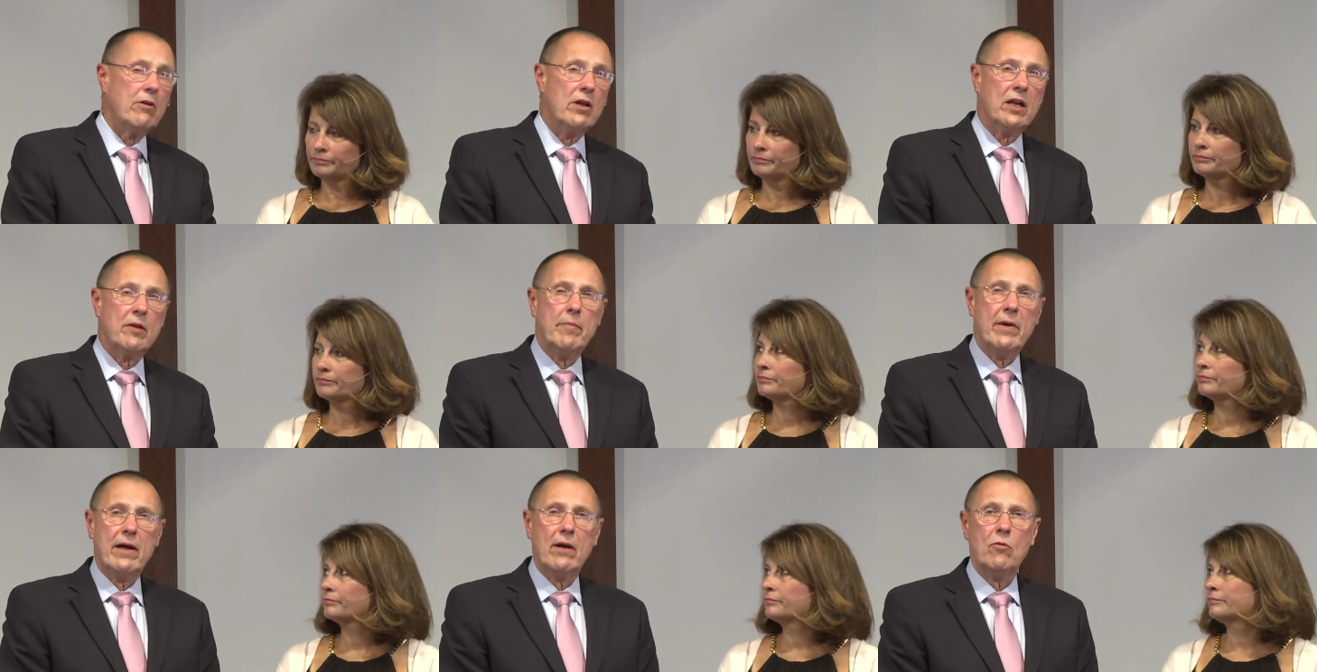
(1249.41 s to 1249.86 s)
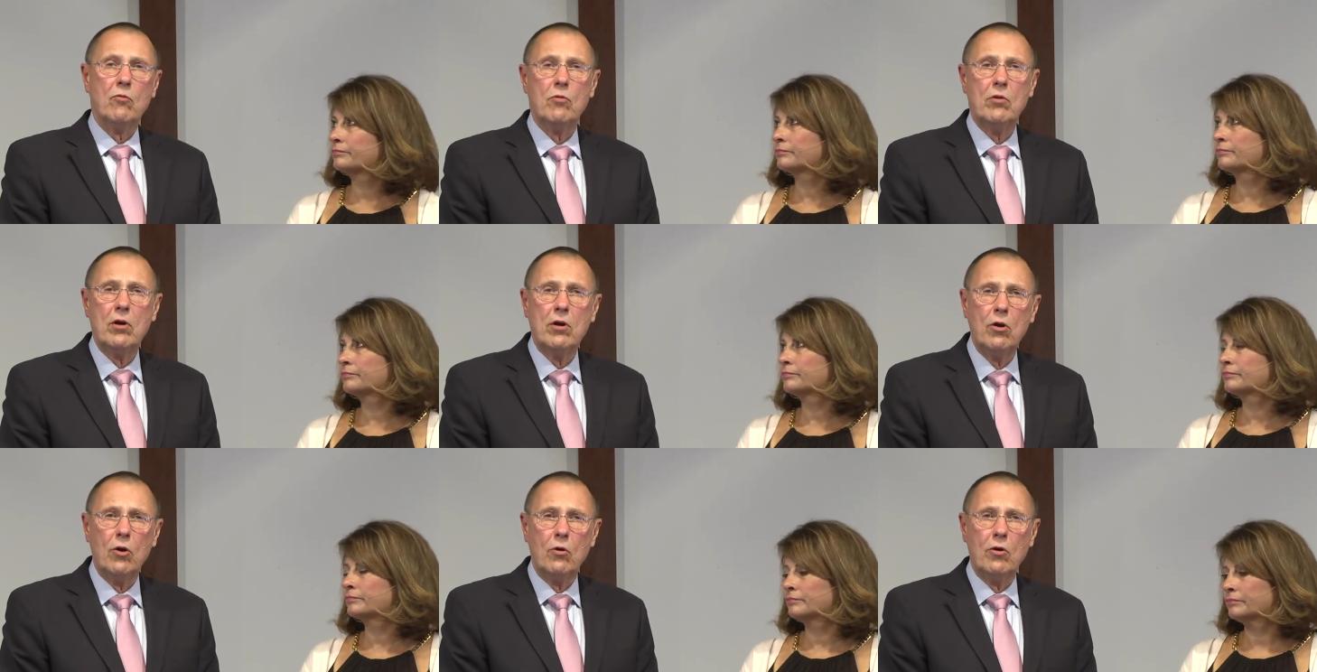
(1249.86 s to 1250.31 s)
Speaker 1: all about?
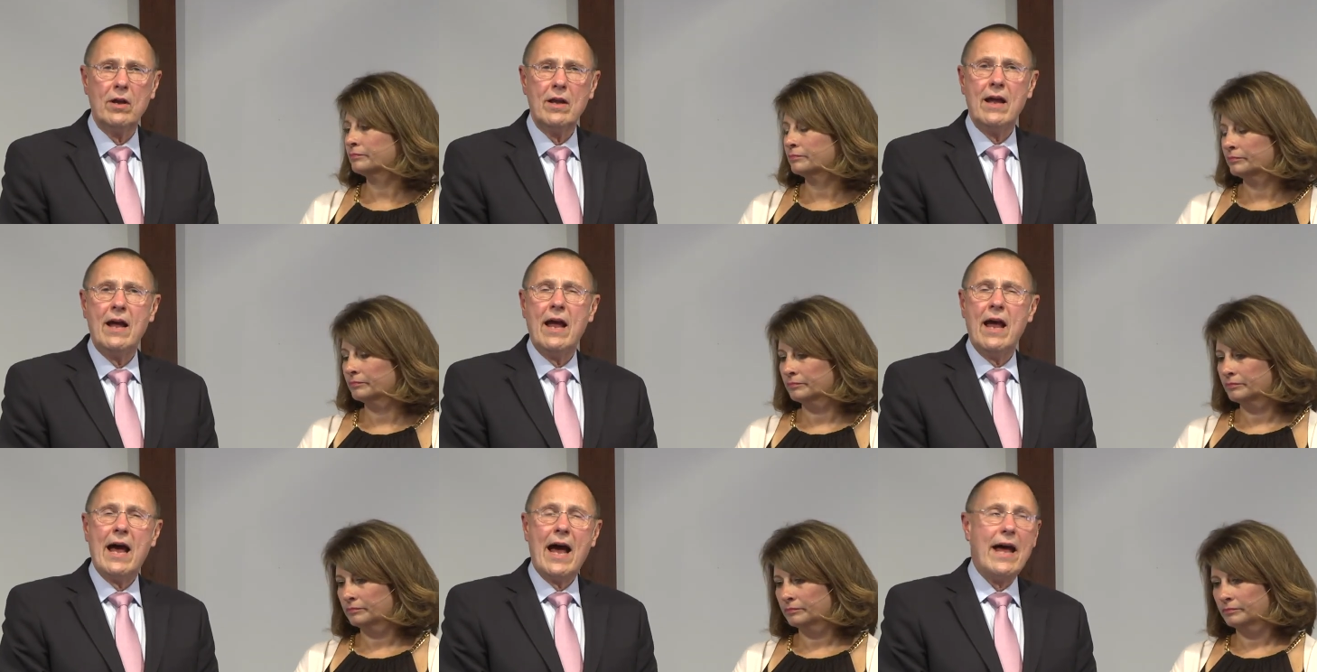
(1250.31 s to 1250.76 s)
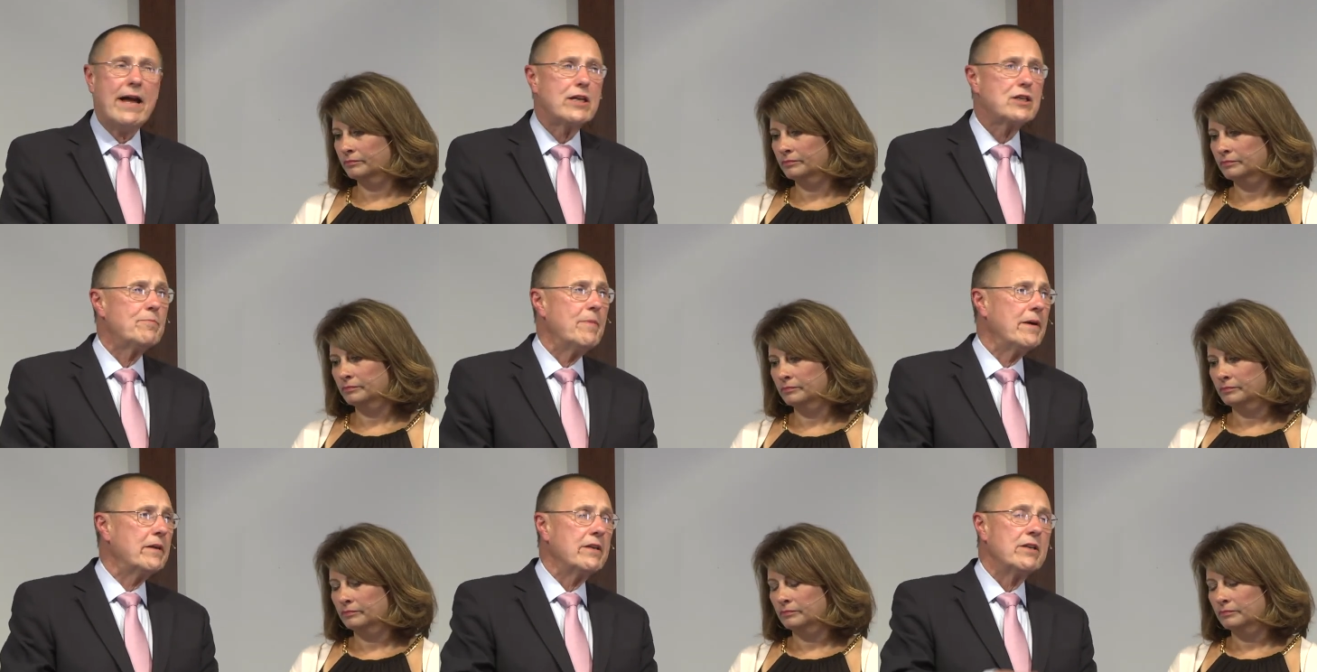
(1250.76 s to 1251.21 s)
Whoa, I
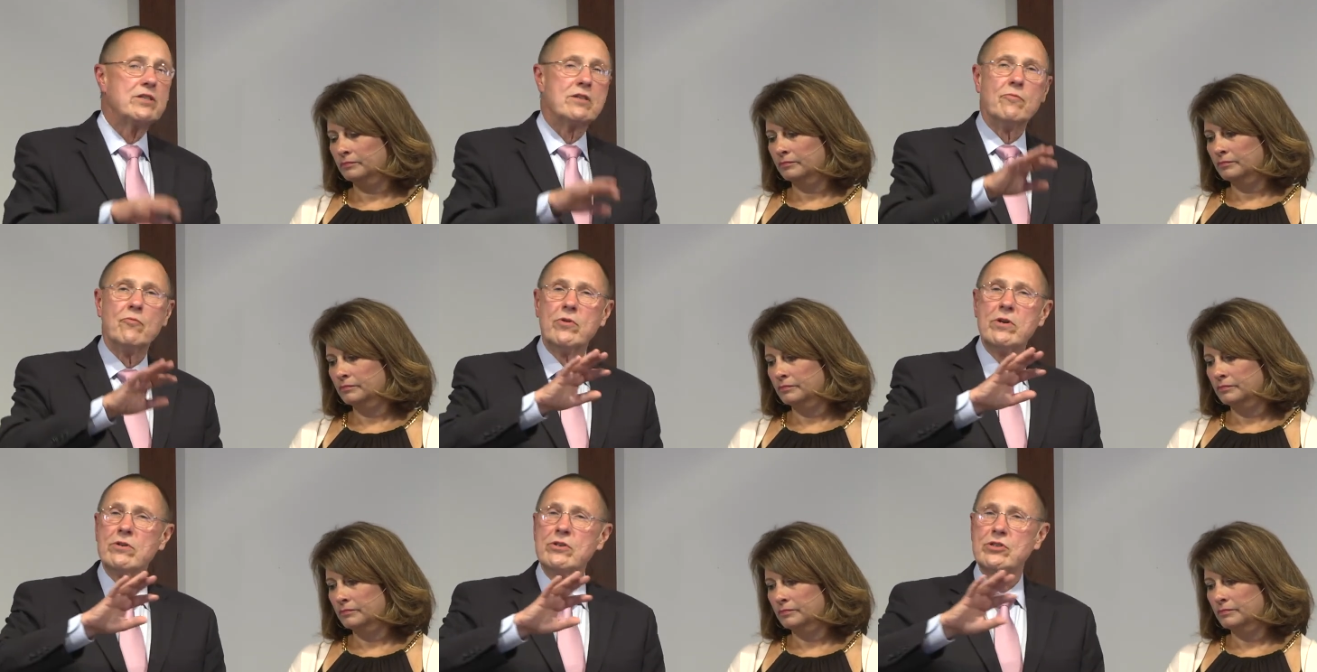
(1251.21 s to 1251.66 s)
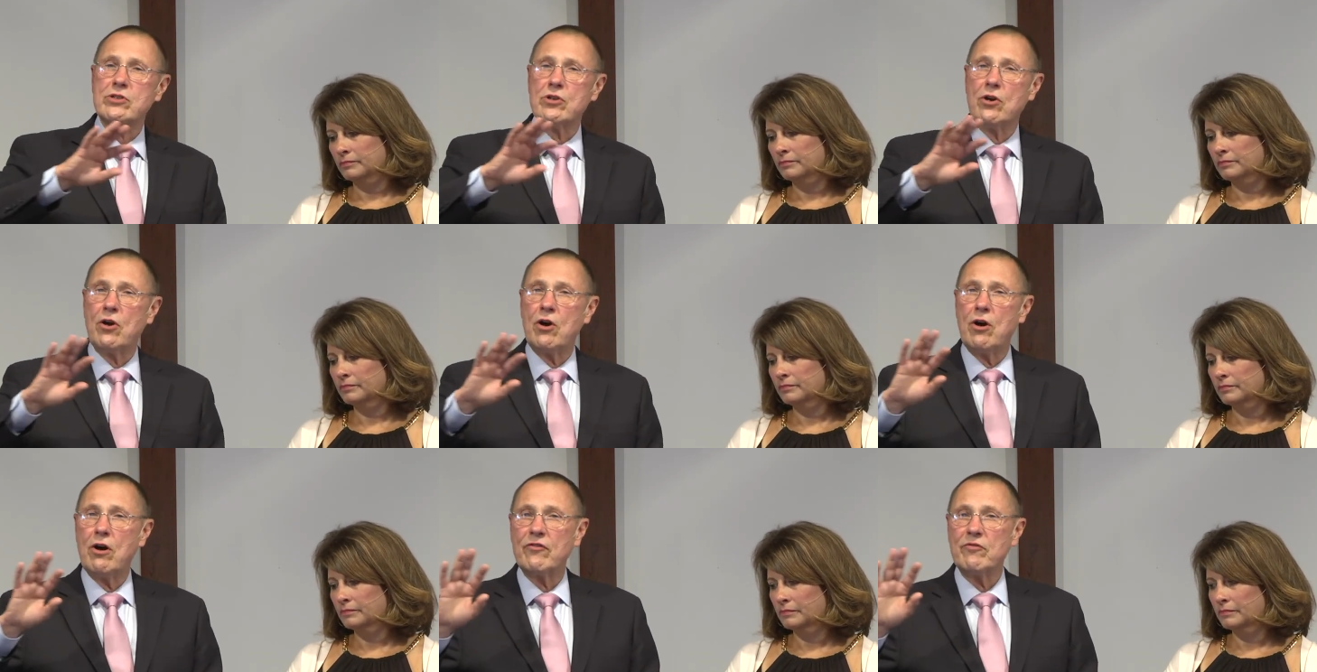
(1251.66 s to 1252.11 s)
expected some real
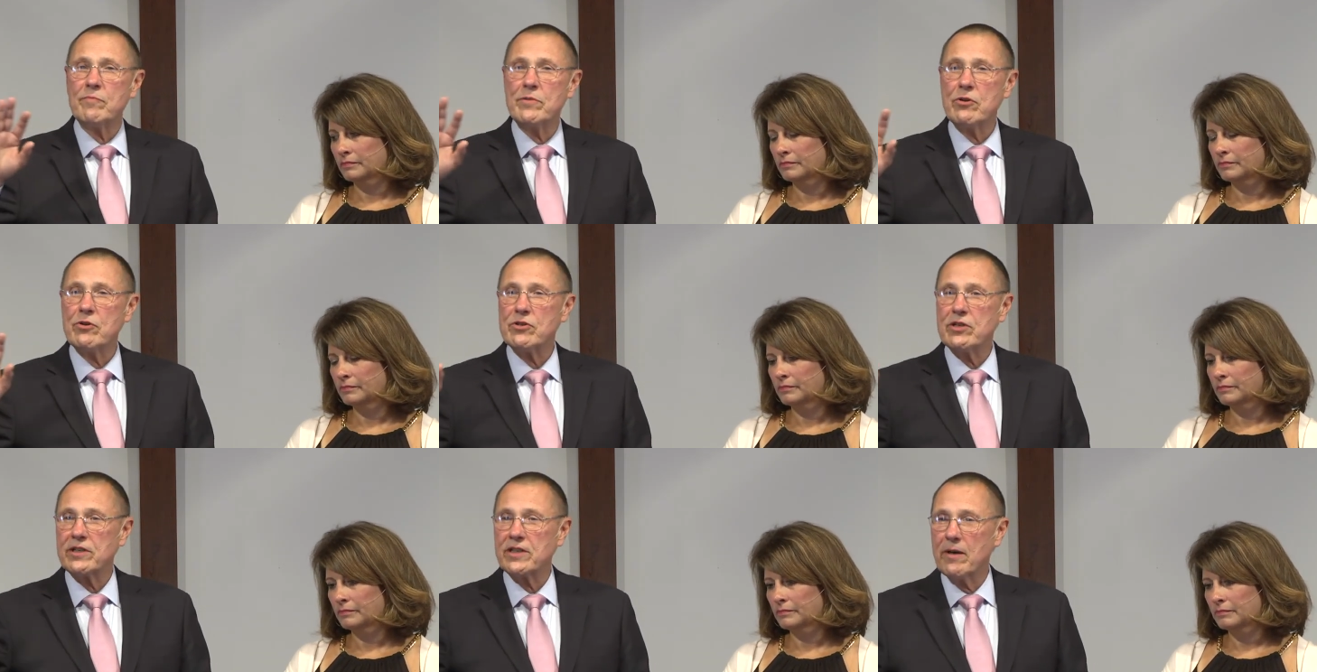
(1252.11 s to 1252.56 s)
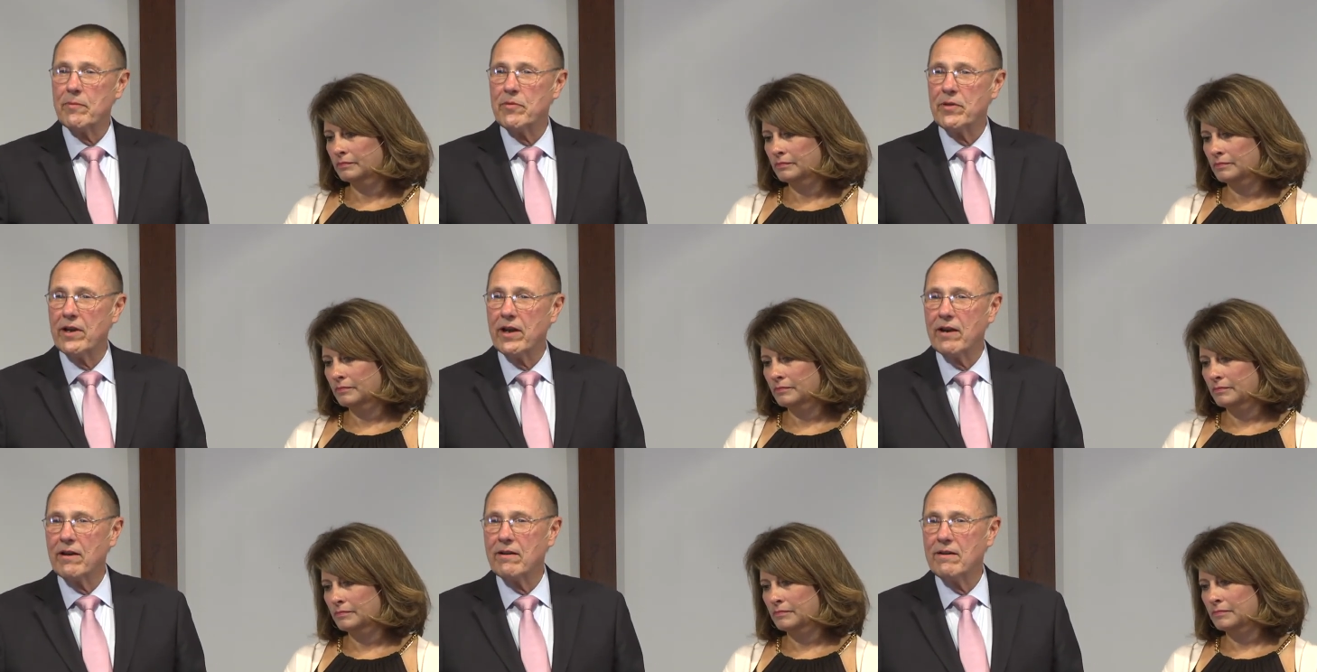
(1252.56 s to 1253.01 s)
soft music up
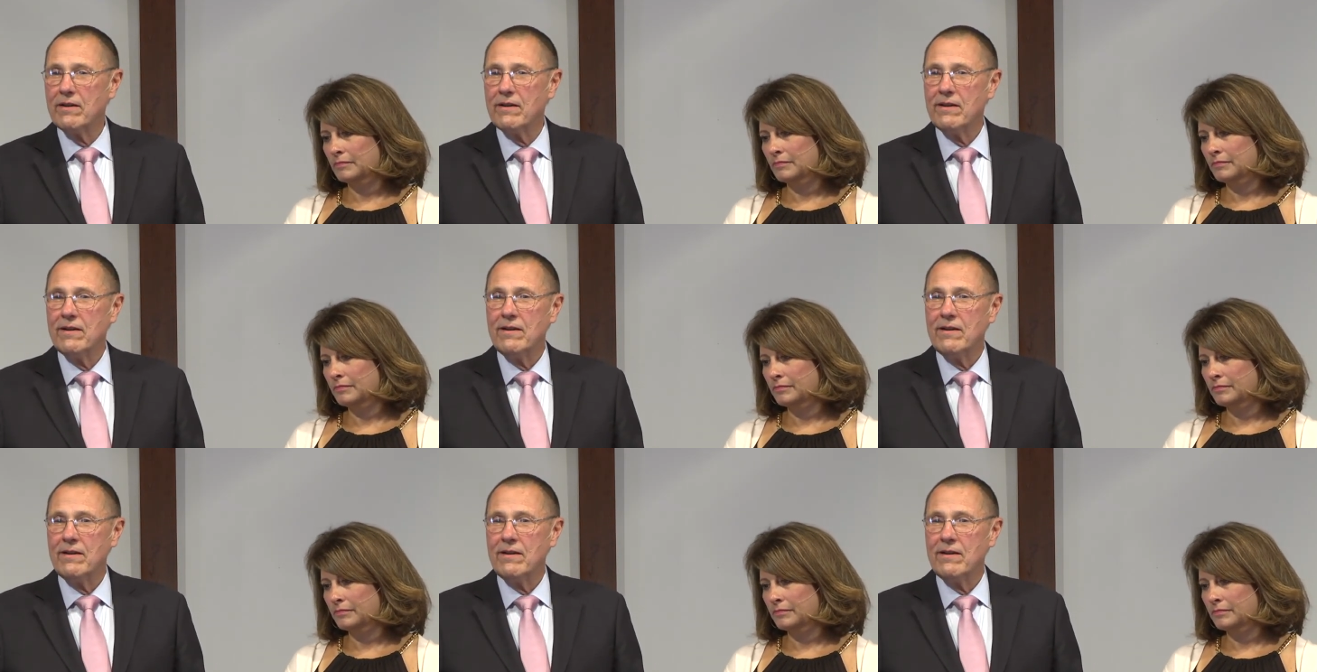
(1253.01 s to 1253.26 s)
there.